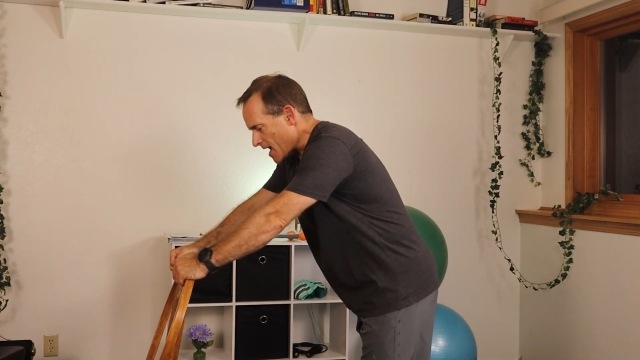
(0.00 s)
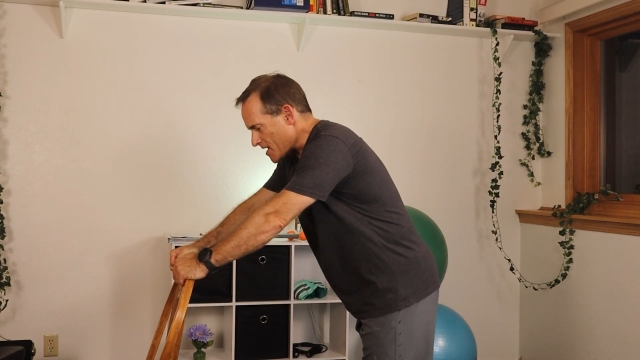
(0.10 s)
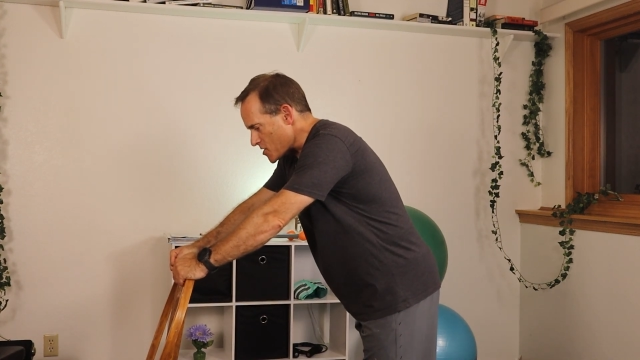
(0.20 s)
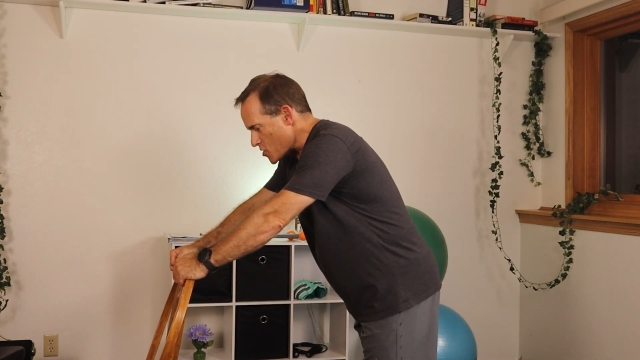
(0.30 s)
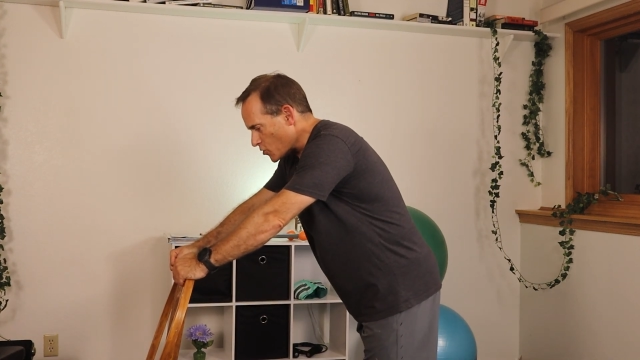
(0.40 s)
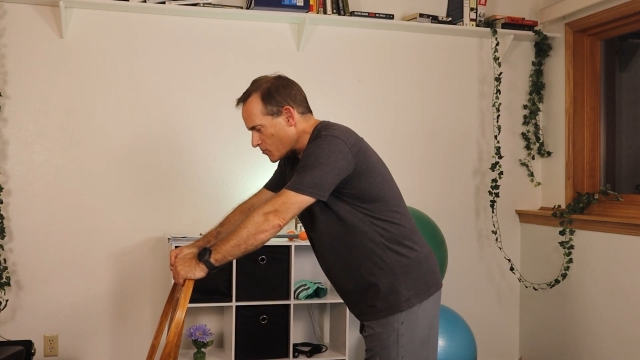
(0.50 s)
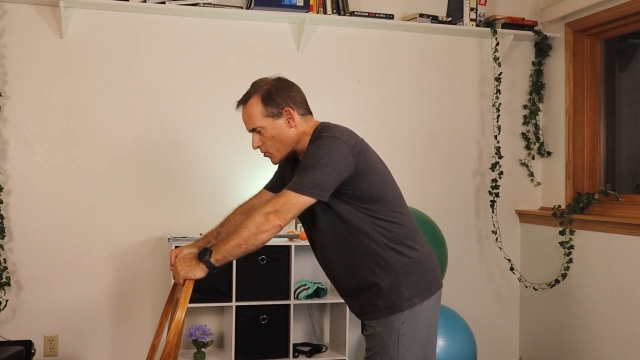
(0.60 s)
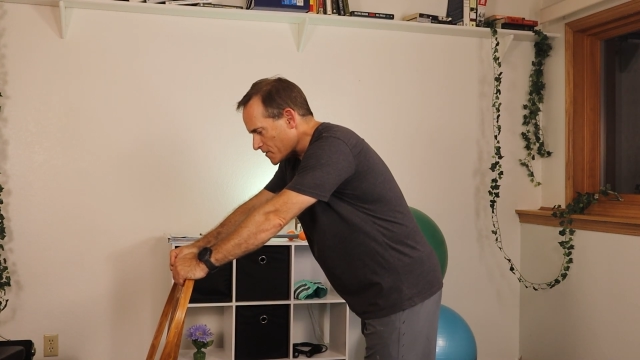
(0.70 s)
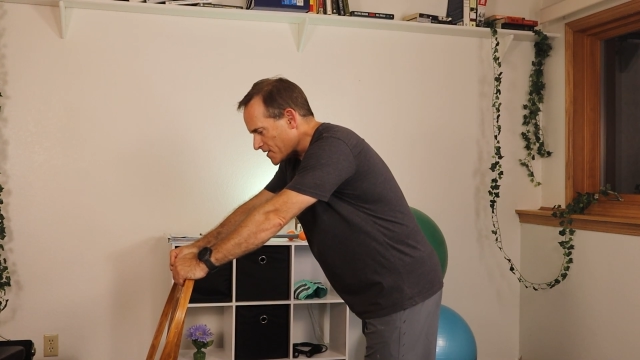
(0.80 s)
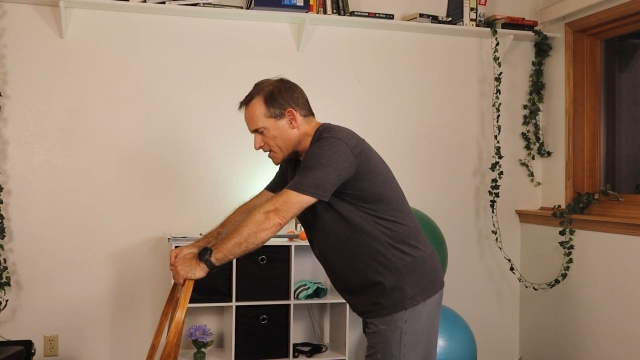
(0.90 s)
at no
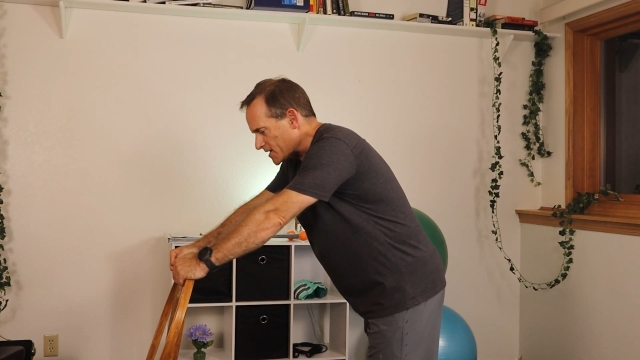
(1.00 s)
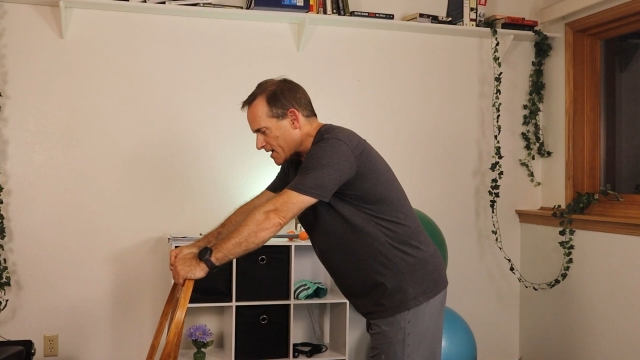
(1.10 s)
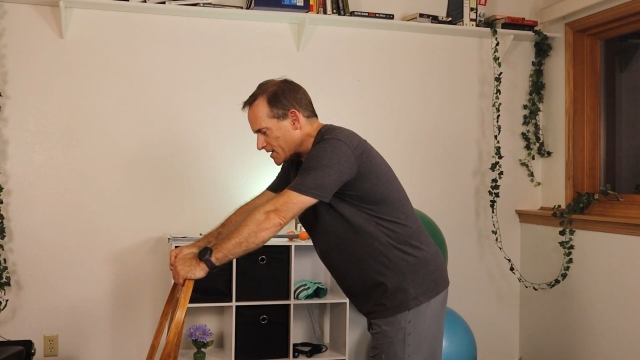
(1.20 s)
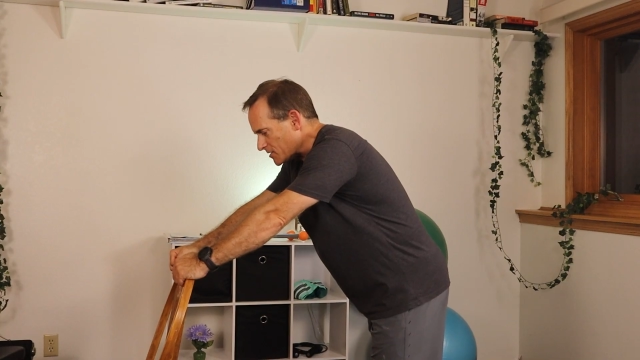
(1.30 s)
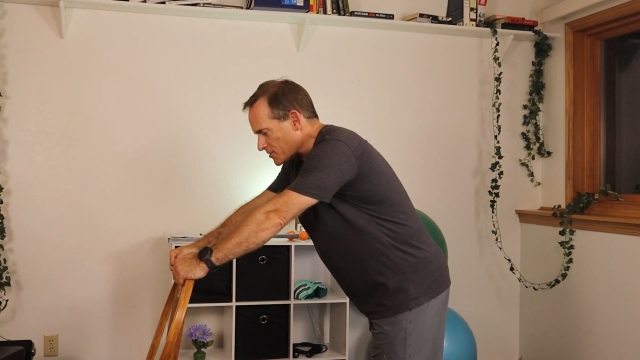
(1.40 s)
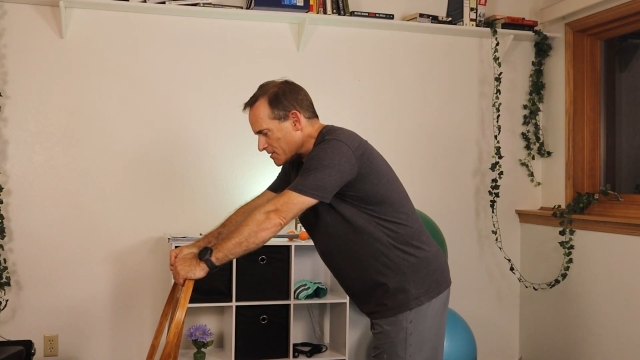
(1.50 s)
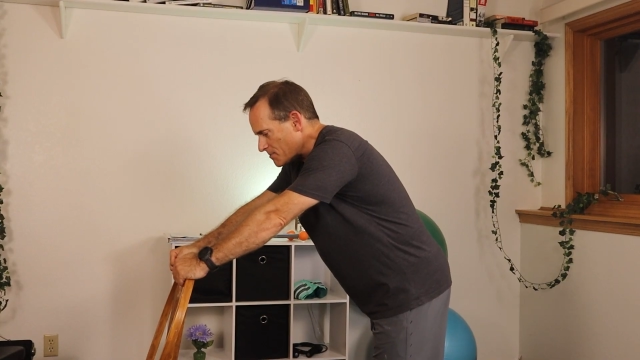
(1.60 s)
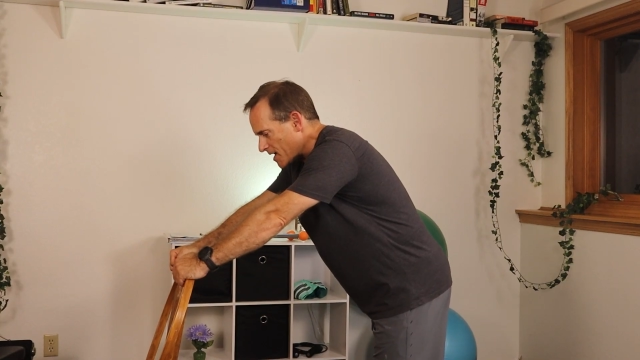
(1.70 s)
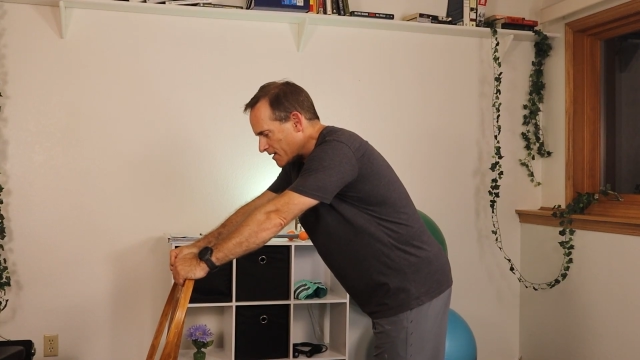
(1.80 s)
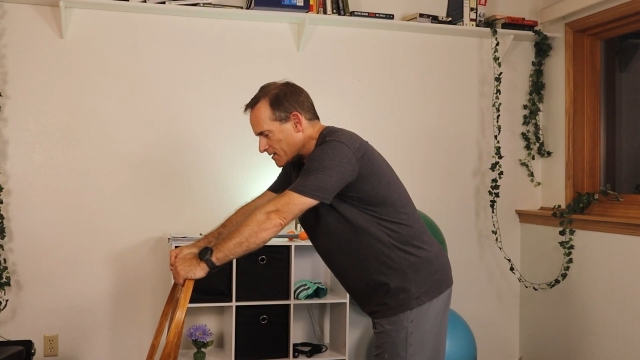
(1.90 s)
more than a 90-degree
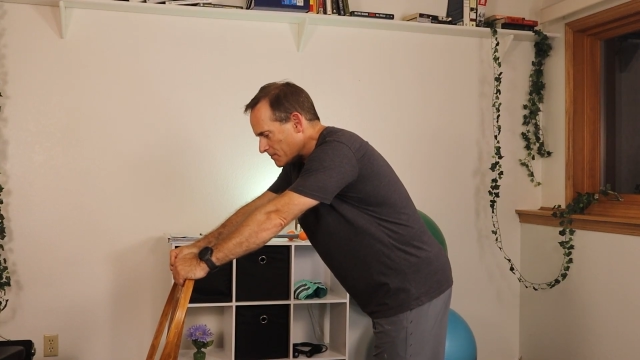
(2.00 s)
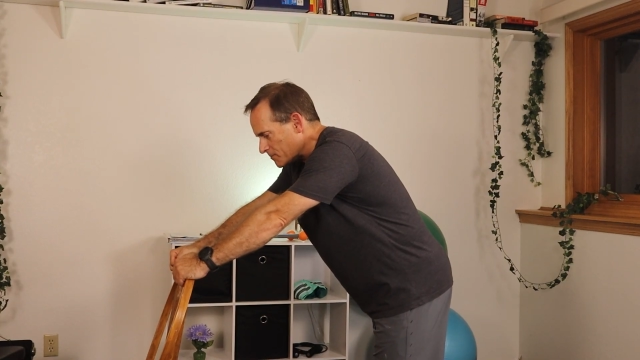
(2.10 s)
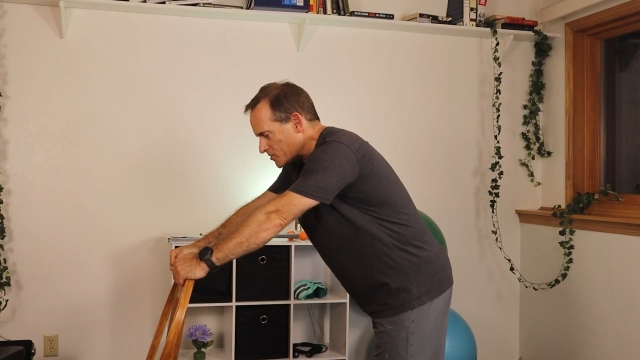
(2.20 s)
bend